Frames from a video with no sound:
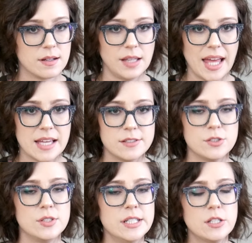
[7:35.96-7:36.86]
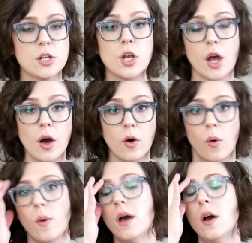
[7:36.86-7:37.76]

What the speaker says: a glaze, you need to know